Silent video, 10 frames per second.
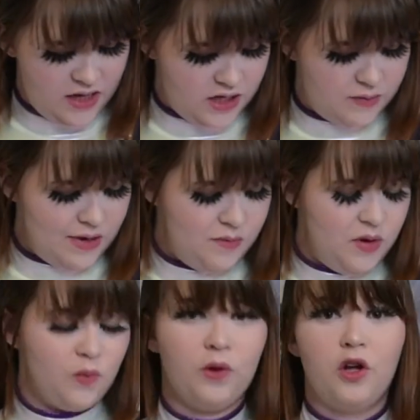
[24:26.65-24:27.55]
It's making
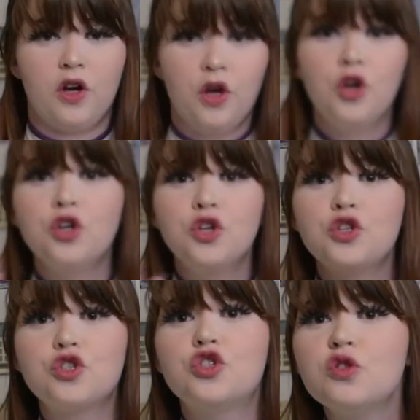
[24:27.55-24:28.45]
me look
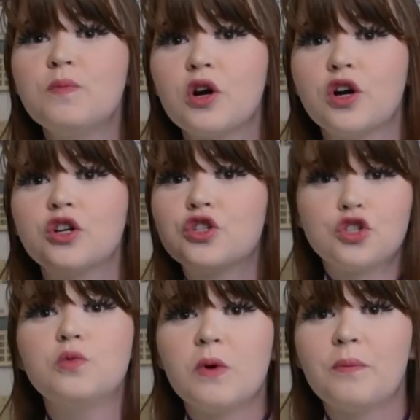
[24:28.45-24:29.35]
super,
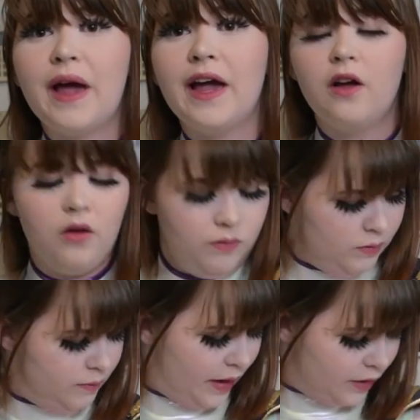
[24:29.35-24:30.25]
super pale,
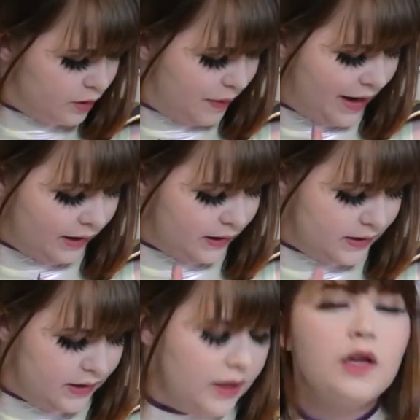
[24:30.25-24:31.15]
about as pale
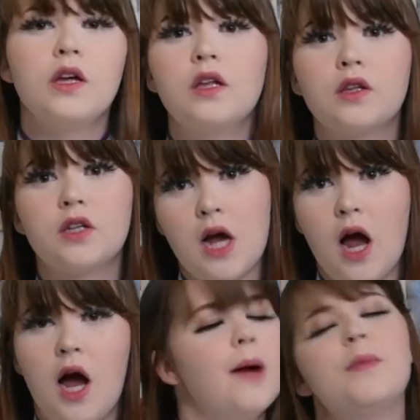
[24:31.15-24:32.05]
as the
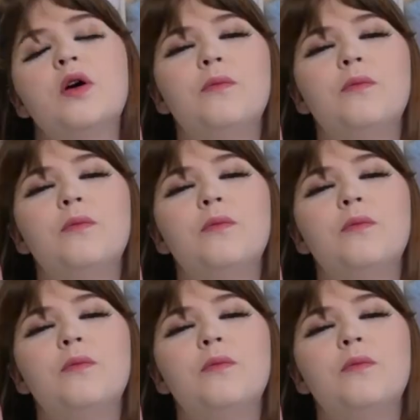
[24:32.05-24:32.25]
top,